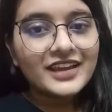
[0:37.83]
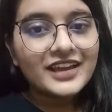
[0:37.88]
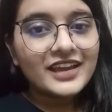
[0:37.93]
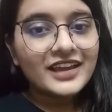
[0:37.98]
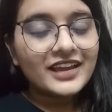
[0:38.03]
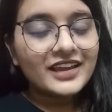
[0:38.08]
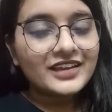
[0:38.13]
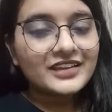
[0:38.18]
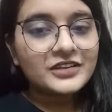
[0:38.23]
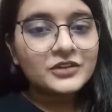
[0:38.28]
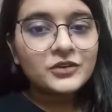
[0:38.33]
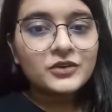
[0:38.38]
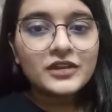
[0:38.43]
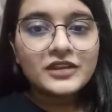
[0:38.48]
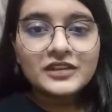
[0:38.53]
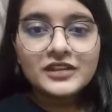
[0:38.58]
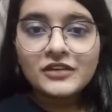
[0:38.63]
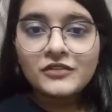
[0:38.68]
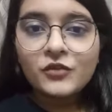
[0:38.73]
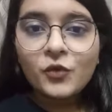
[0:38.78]
And
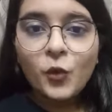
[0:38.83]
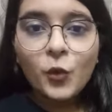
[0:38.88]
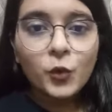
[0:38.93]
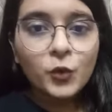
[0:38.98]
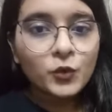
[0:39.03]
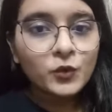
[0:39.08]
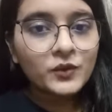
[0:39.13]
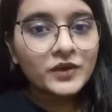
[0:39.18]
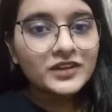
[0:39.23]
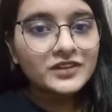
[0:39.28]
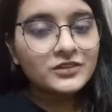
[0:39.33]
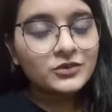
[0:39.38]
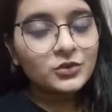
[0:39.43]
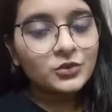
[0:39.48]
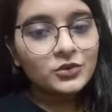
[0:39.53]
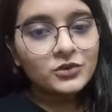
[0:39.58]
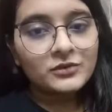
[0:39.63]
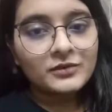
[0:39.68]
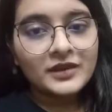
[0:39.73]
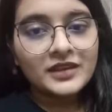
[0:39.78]
they've always
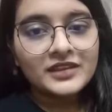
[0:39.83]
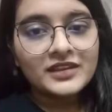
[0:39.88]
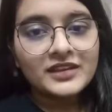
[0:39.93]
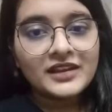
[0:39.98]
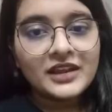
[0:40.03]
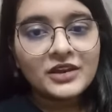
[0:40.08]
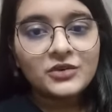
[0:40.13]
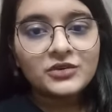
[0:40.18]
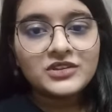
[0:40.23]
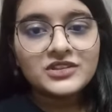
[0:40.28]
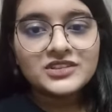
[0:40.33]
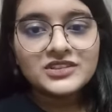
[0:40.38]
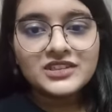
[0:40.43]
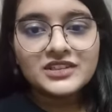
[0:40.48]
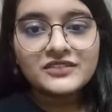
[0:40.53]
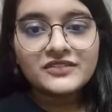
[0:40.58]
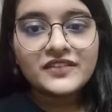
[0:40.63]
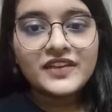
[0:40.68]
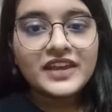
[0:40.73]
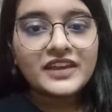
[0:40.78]
told me that I could
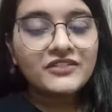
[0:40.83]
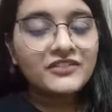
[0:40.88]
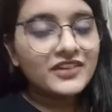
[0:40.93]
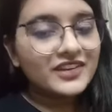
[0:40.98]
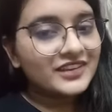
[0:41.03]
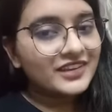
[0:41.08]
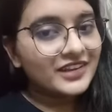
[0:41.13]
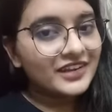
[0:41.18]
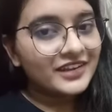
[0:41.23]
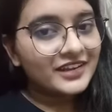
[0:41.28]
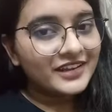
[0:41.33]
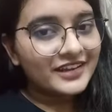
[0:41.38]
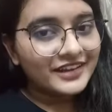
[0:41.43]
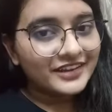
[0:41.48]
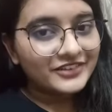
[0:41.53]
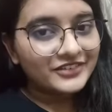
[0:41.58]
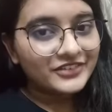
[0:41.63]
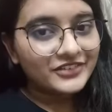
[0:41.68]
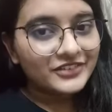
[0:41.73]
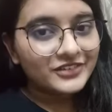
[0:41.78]
achieve everything in life.